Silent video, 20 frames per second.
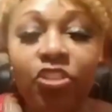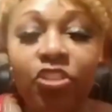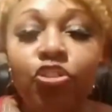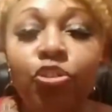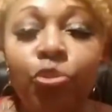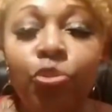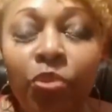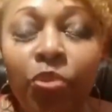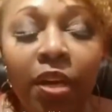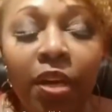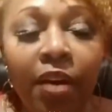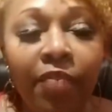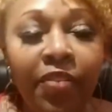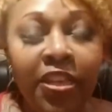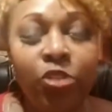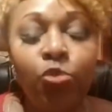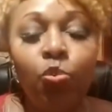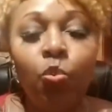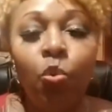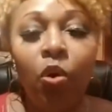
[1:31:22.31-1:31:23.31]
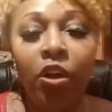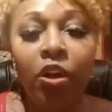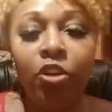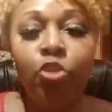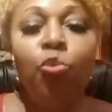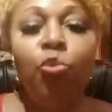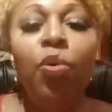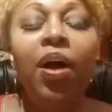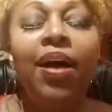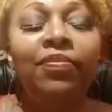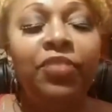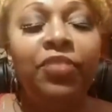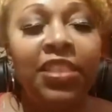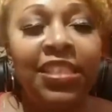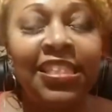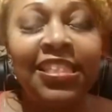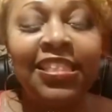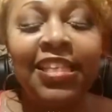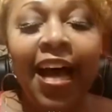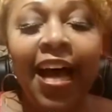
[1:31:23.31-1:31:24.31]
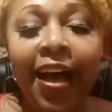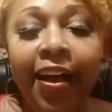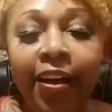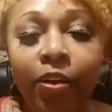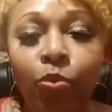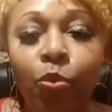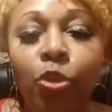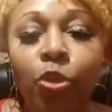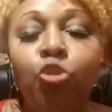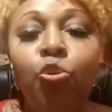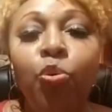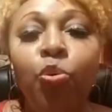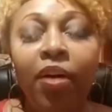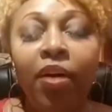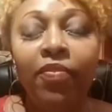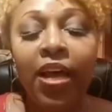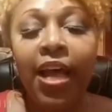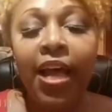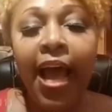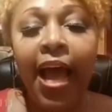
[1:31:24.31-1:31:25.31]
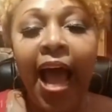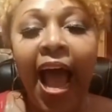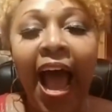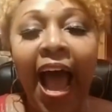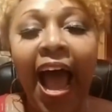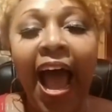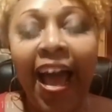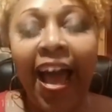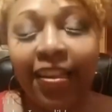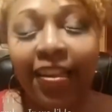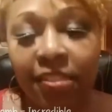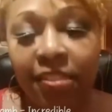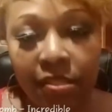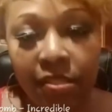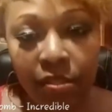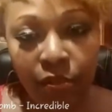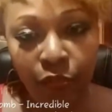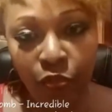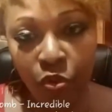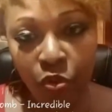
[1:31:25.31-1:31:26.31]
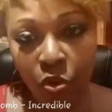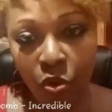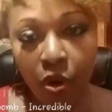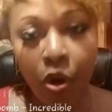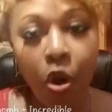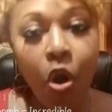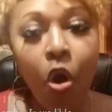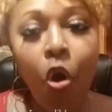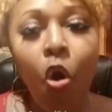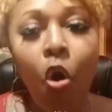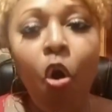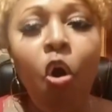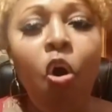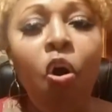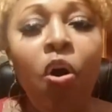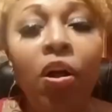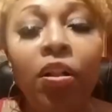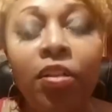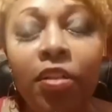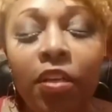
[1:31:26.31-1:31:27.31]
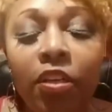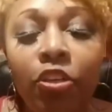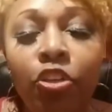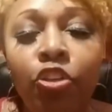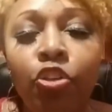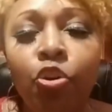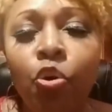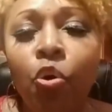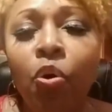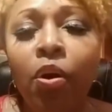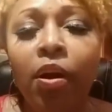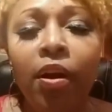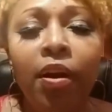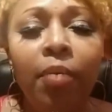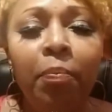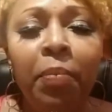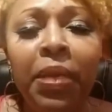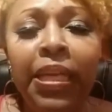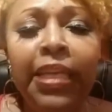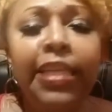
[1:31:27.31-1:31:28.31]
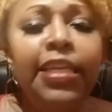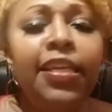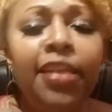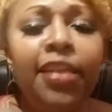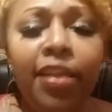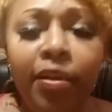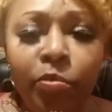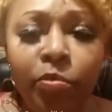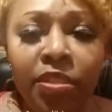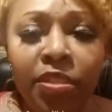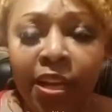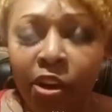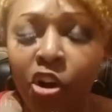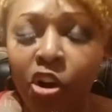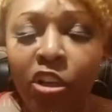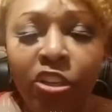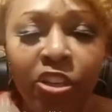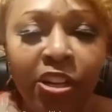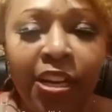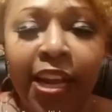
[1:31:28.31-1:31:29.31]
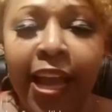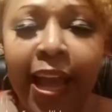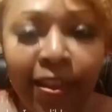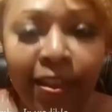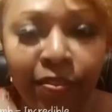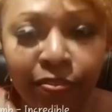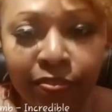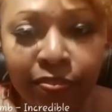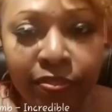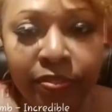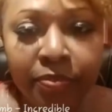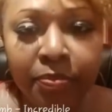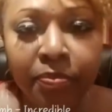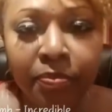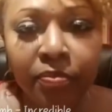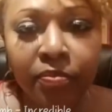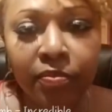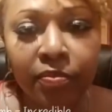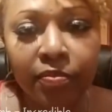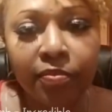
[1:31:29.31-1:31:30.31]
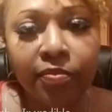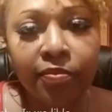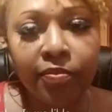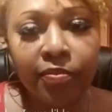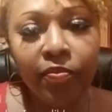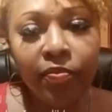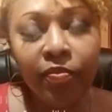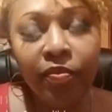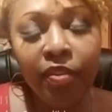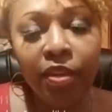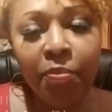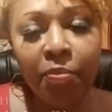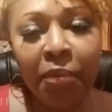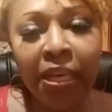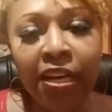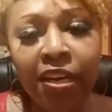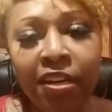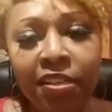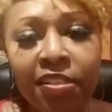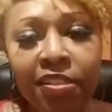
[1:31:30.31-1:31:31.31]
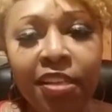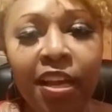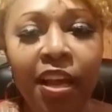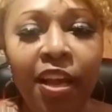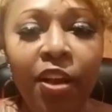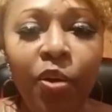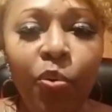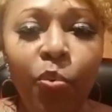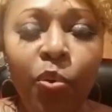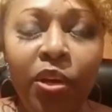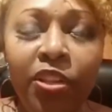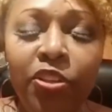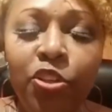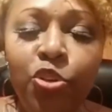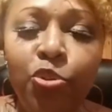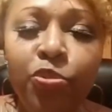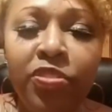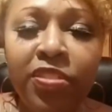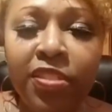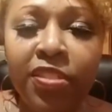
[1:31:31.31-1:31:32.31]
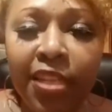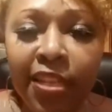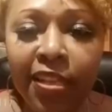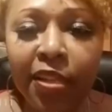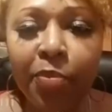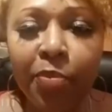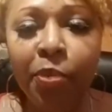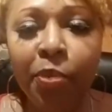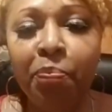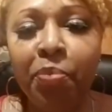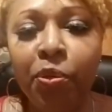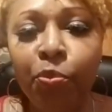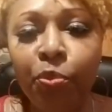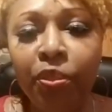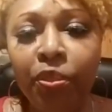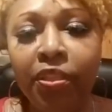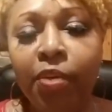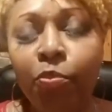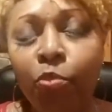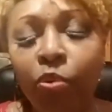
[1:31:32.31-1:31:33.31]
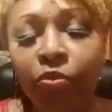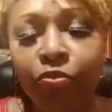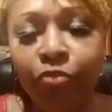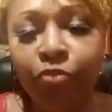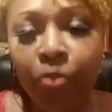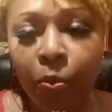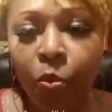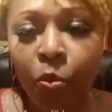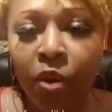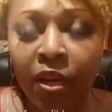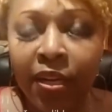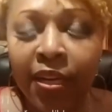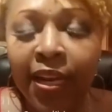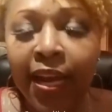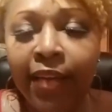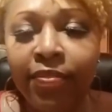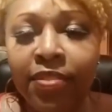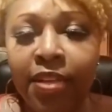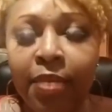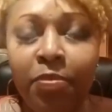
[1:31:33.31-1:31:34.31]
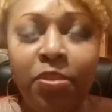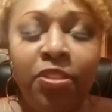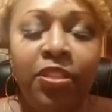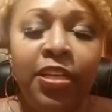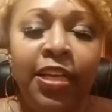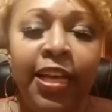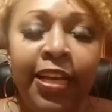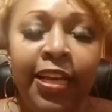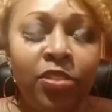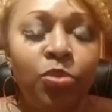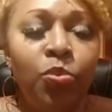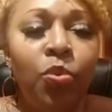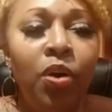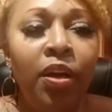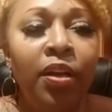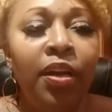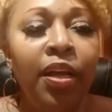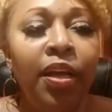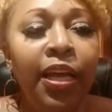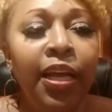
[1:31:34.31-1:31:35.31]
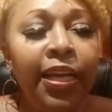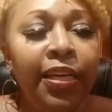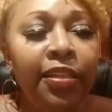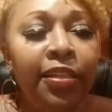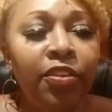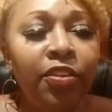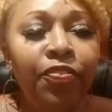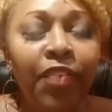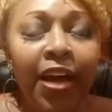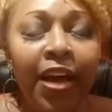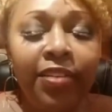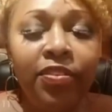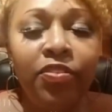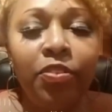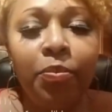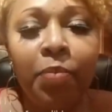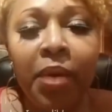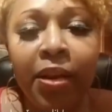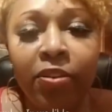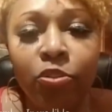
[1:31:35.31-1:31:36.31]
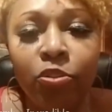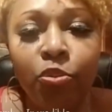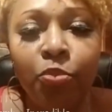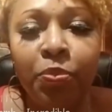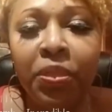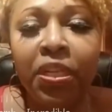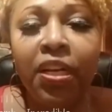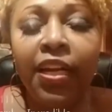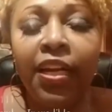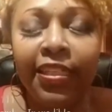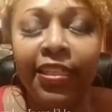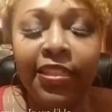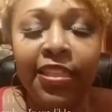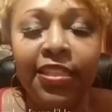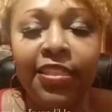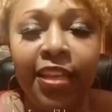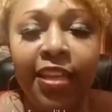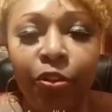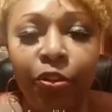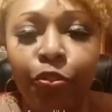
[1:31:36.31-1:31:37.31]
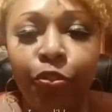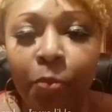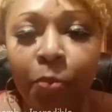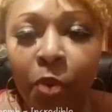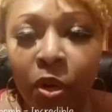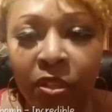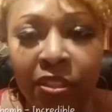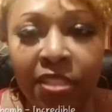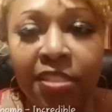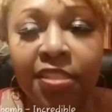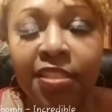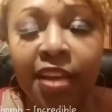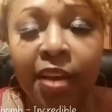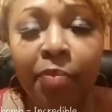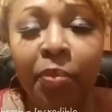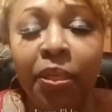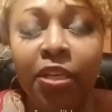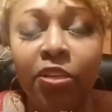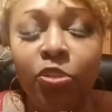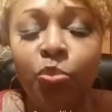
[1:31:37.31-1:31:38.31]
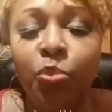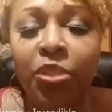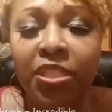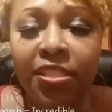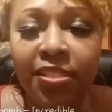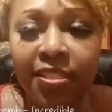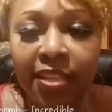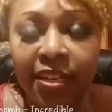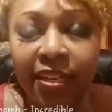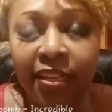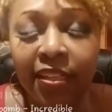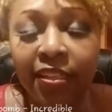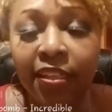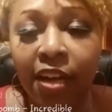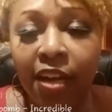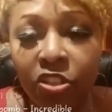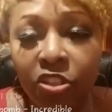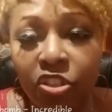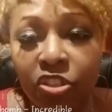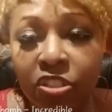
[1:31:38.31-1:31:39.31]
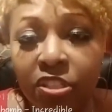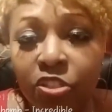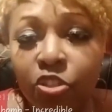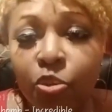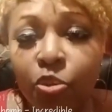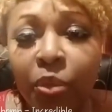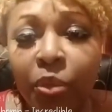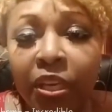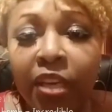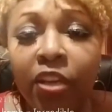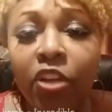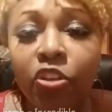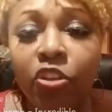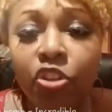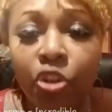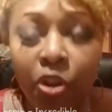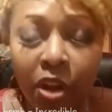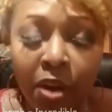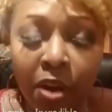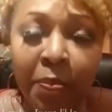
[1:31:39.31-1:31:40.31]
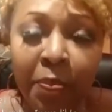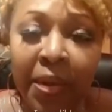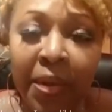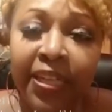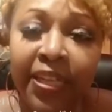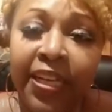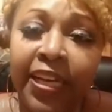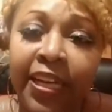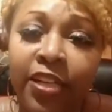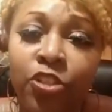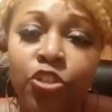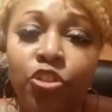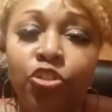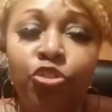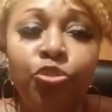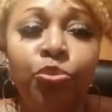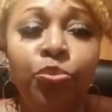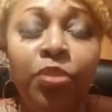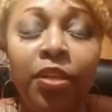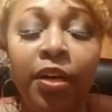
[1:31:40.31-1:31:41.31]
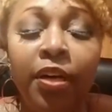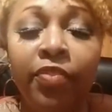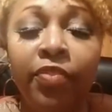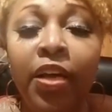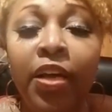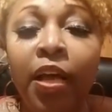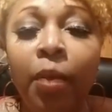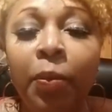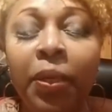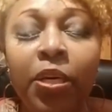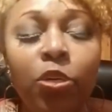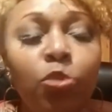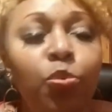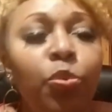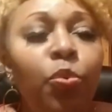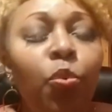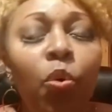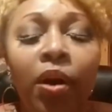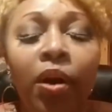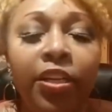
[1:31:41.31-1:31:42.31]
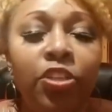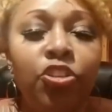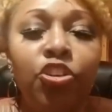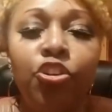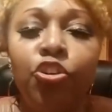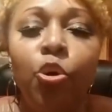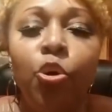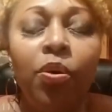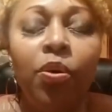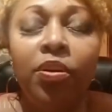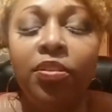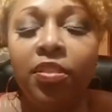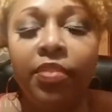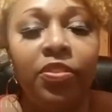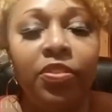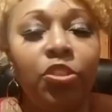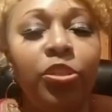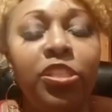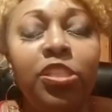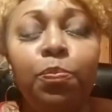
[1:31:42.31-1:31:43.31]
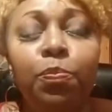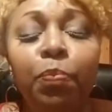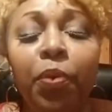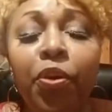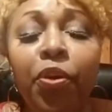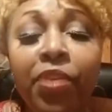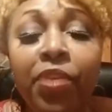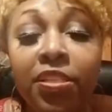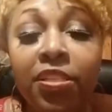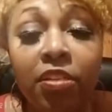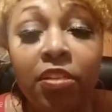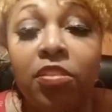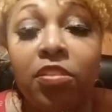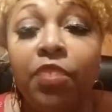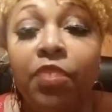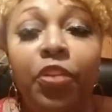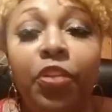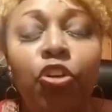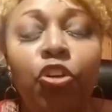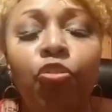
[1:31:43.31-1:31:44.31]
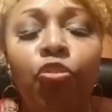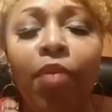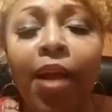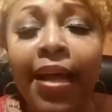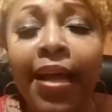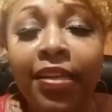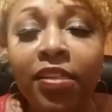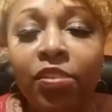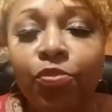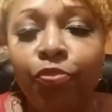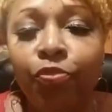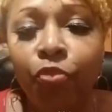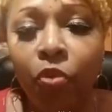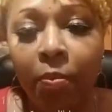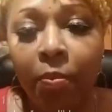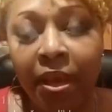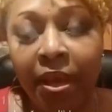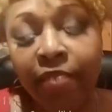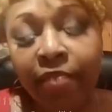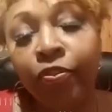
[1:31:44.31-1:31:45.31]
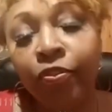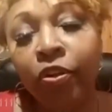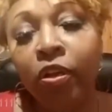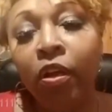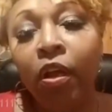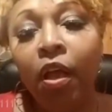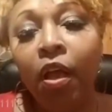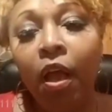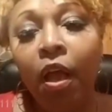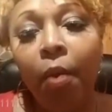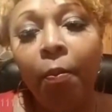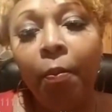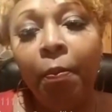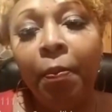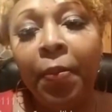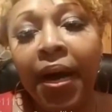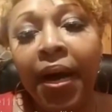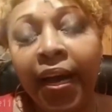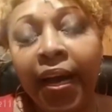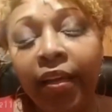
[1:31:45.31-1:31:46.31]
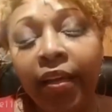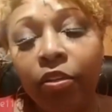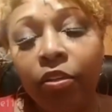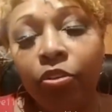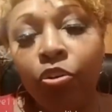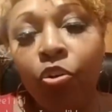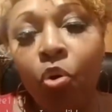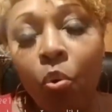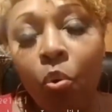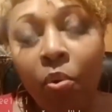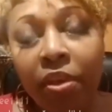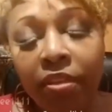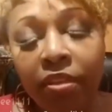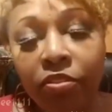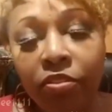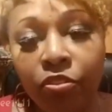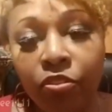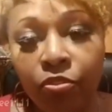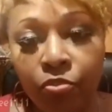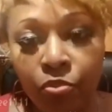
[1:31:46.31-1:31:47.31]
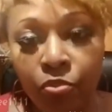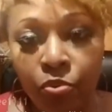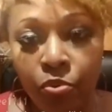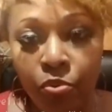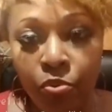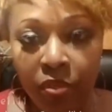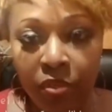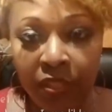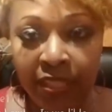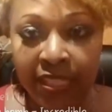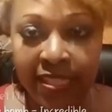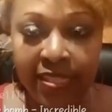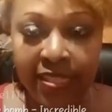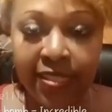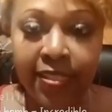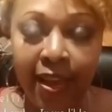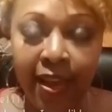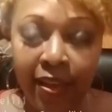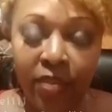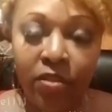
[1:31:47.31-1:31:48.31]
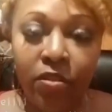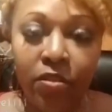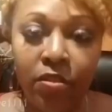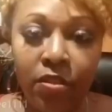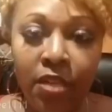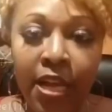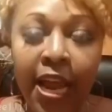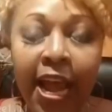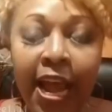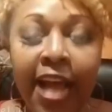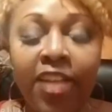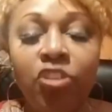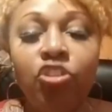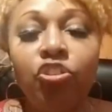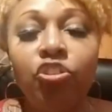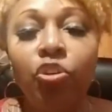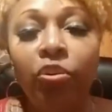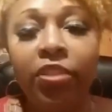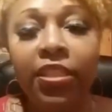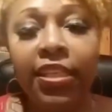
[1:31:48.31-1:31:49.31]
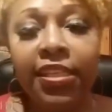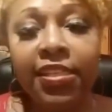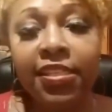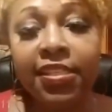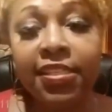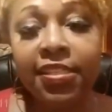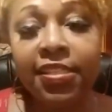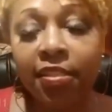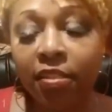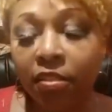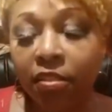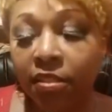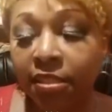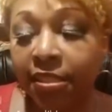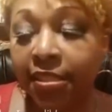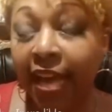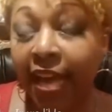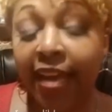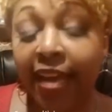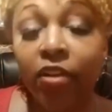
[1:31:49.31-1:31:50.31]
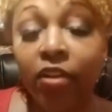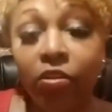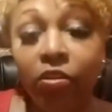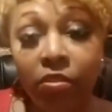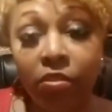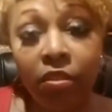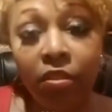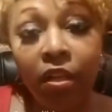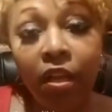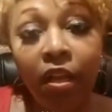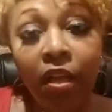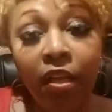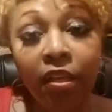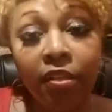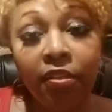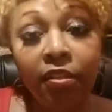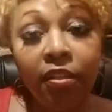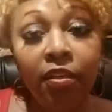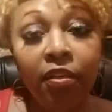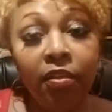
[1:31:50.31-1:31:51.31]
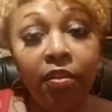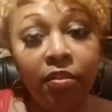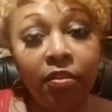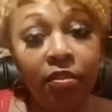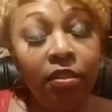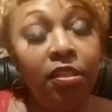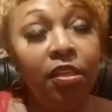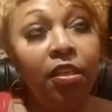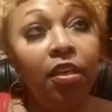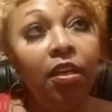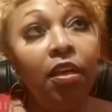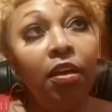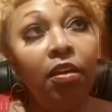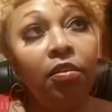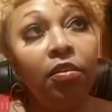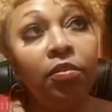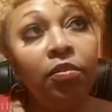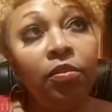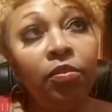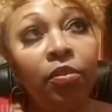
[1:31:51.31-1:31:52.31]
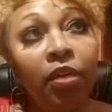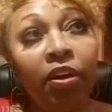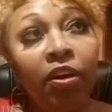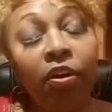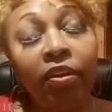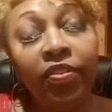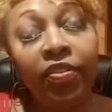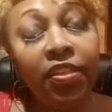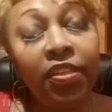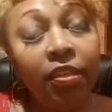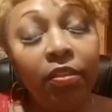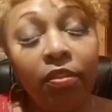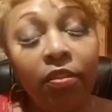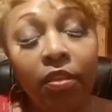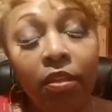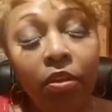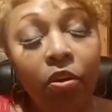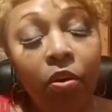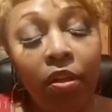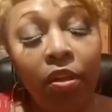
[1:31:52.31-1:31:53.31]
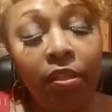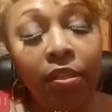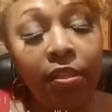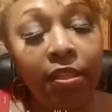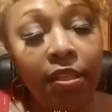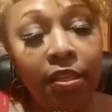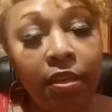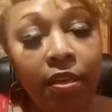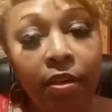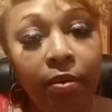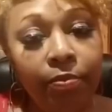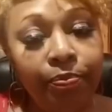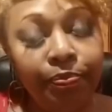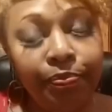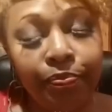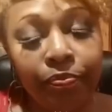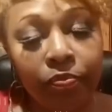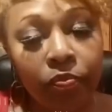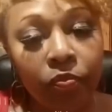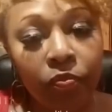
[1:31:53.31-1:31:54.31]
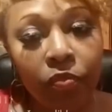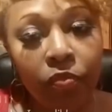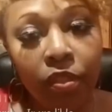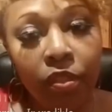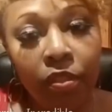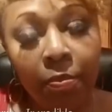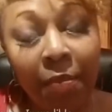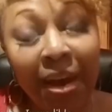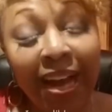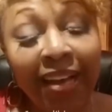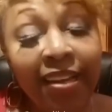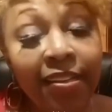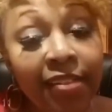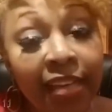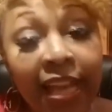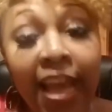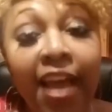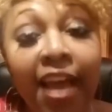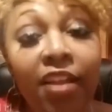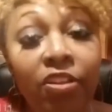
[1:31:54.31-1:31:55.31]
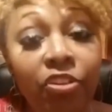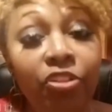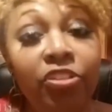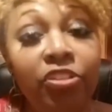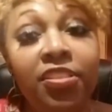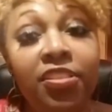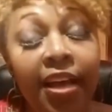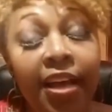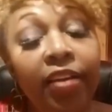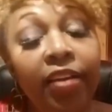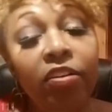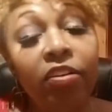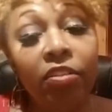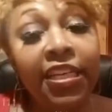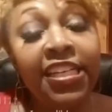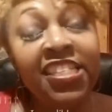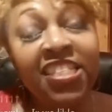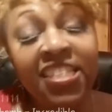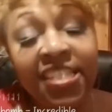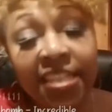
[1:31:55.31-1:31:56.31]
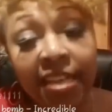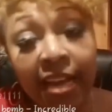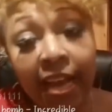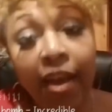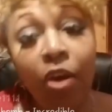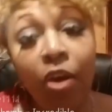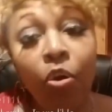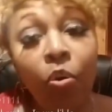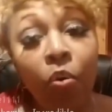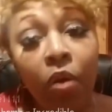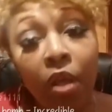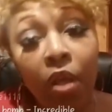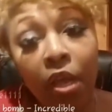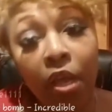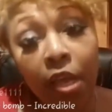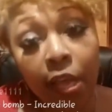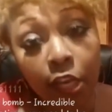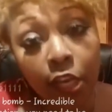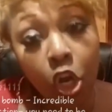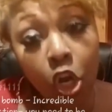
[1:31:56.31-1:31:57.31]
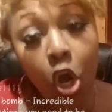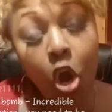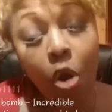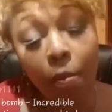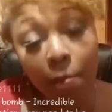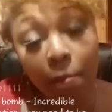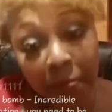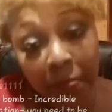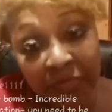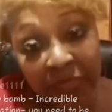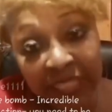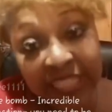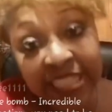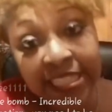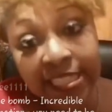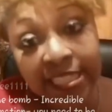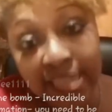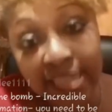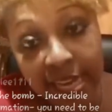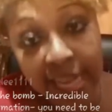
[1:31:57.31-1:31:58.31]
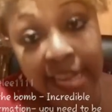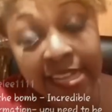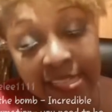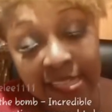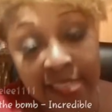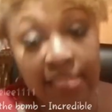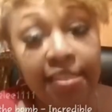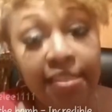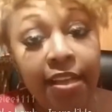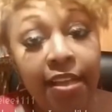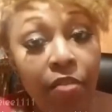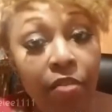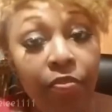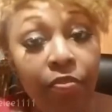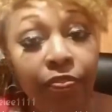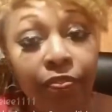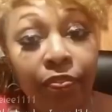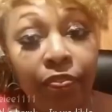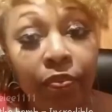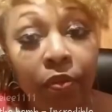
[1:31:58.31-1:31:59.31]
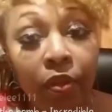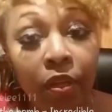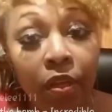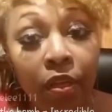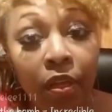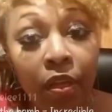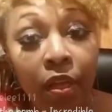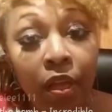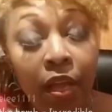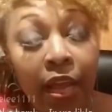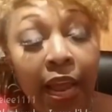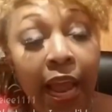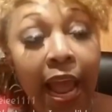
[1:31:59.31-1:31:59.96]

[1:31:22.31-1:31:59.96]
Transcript: And this true love is what you have desired, what you have asked for all your millenniums, not all your life. Because whether you've seen them and been with them from one lifetime to the next one, the fact of the matter is we've been collecting data from all this time because we descended in consciousness so we can come back again to true love, because we wanted to know ourselves and to experience ourselves in the grandest form ever by going through this cycle. And so this cycle, I think they call it the Mayan calendar cycle, is now completing itself.